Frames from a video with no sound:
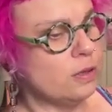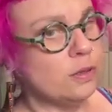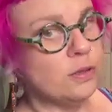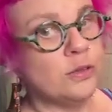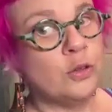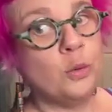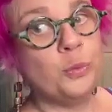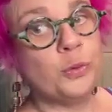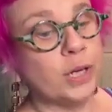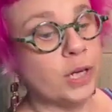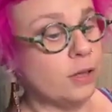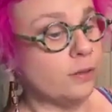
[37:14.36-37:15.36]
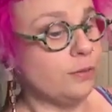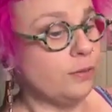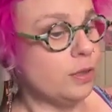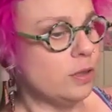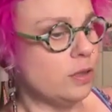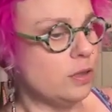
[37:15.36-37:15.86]
So brave.
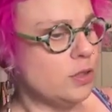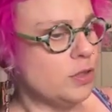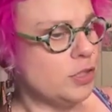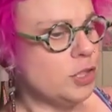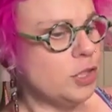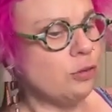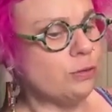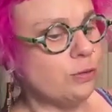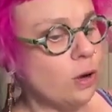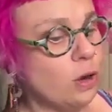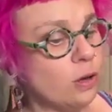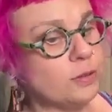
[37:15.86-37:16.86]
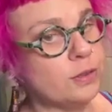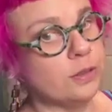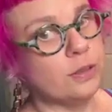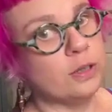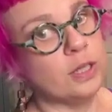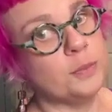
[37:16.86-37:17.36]
She crawled,
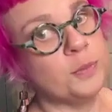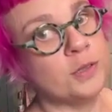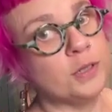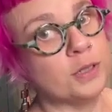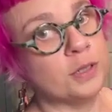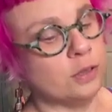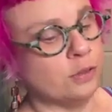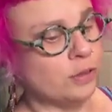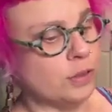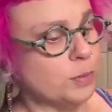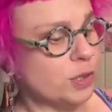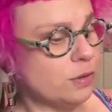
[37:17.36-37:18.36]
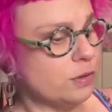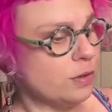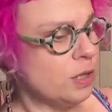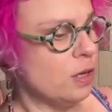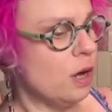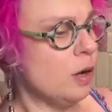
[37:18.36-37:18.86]
lipstick grimace,
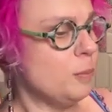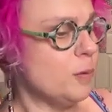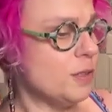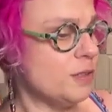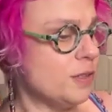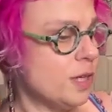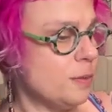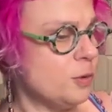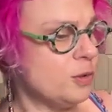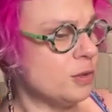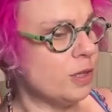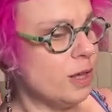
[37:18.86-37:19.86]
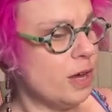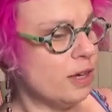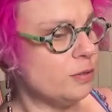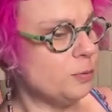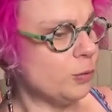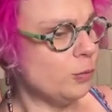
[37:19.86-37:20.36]
up the steps to
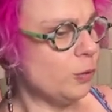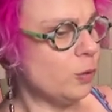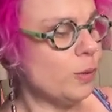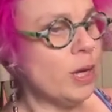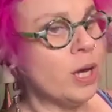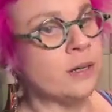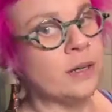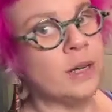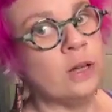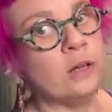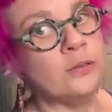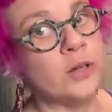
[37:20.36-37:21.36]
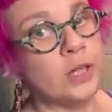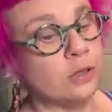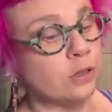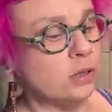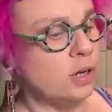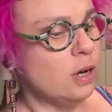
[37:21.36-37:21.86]
class before we had an
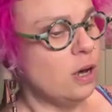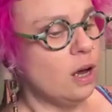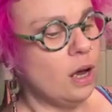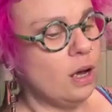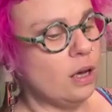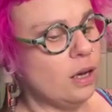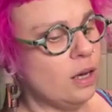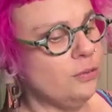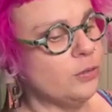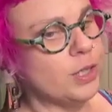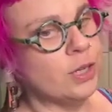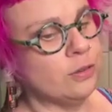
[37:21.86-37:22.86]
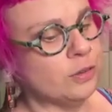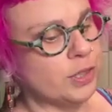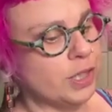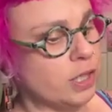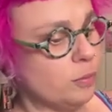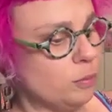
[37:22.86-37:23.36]
elevator. I forget her
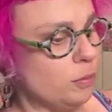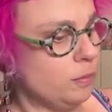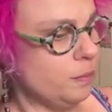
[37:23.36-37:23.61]
name.